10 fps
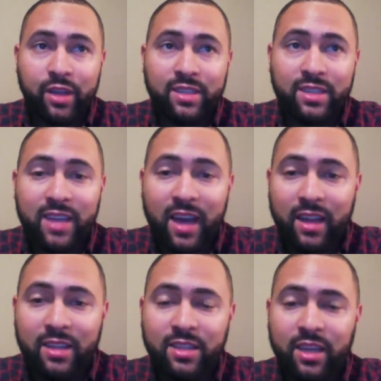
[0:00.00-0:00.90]

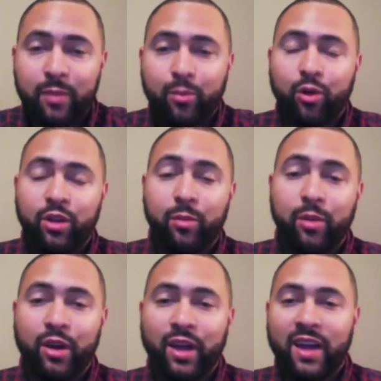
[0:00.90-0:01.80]
talent standpoint, the
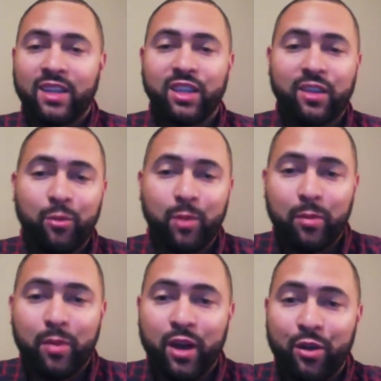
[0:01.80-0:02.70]
Bearcats should even be
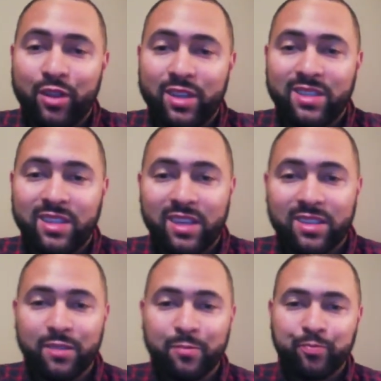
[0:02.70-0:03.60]
better this
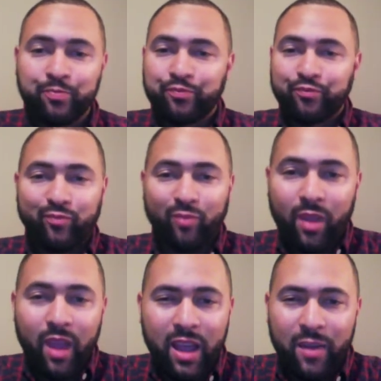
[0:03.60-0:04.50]
season,
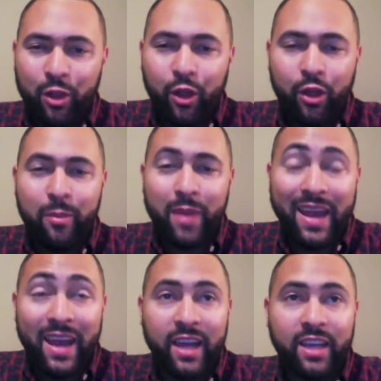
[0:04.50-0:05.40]
even though they may
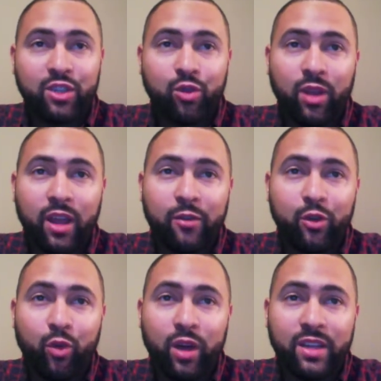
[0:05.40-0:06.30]
not get to 11
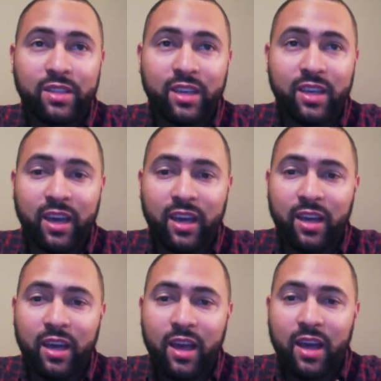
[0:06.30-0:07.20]
wins again.
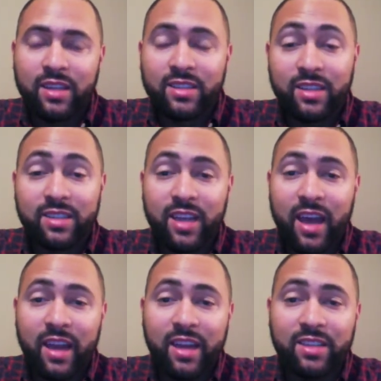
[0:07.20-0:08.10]

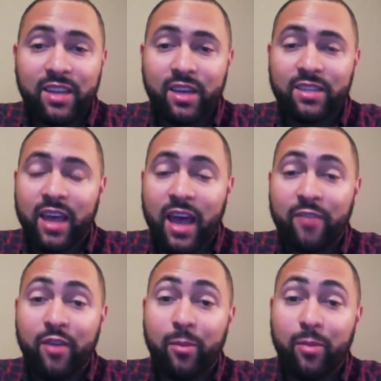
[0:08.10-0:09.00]
Cincinnati does
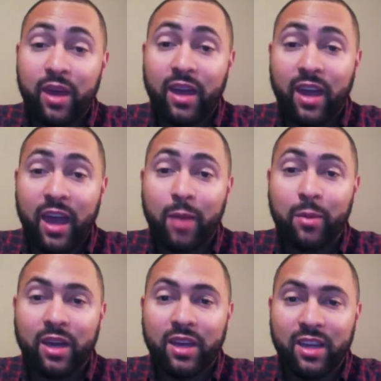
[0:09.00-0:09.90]
have a big game
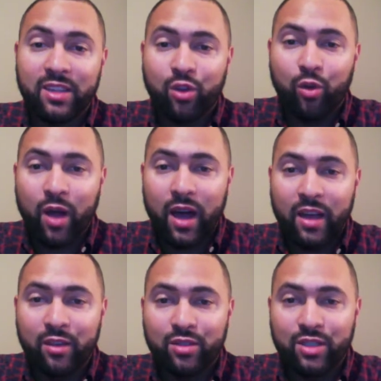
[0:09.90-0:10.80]
against
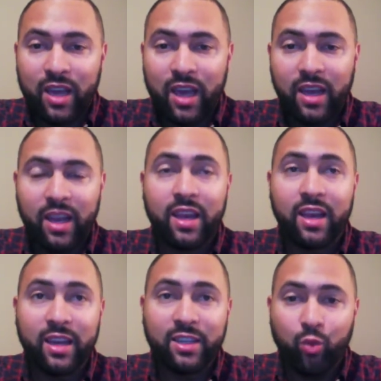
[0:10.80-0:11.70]
Ohio State
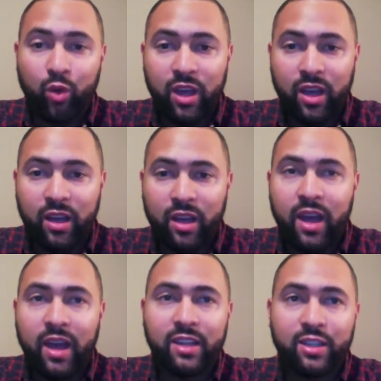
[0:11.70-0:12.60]
next week.
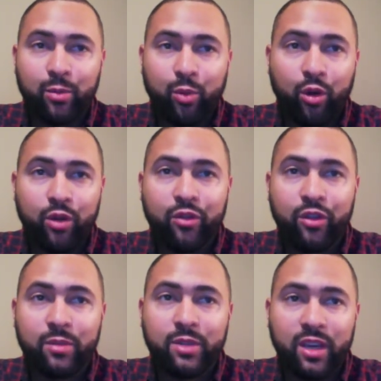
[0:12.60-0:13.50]
It's important for
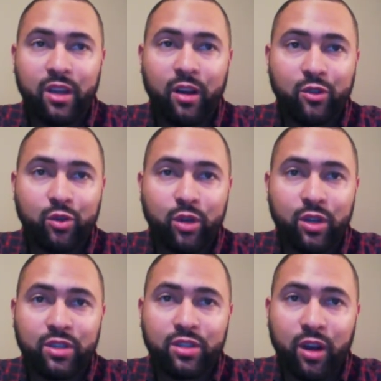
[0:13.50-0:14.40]
them to get off to a
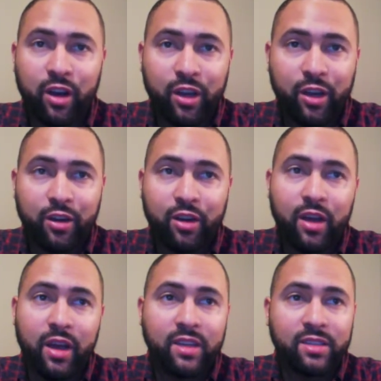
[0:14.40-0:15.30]
good start here.
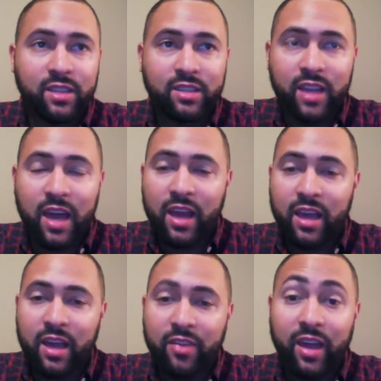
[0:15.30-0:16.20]

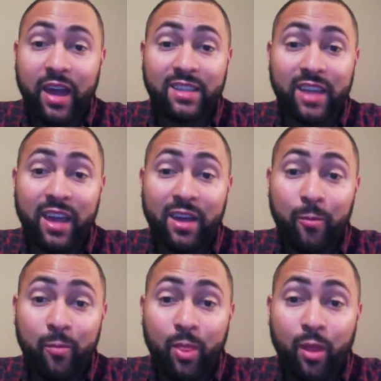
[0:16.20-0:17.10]
Cincinnati, I think, has a
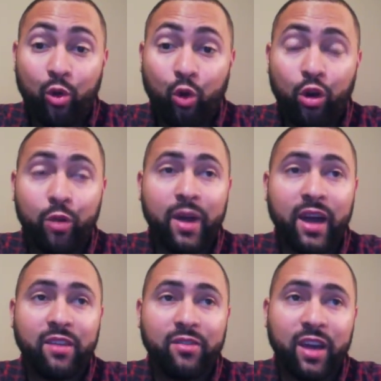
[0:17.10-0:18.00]

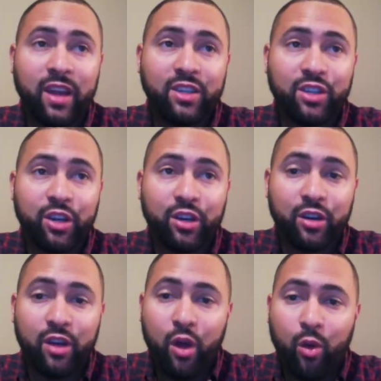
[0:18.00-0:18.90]
quarterback advantage
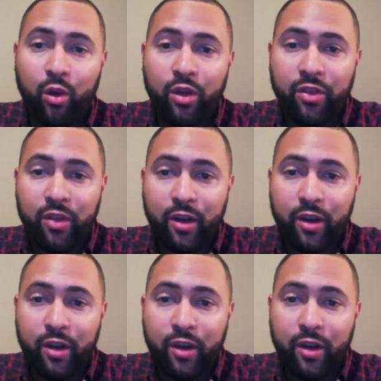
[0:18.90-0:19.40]
here with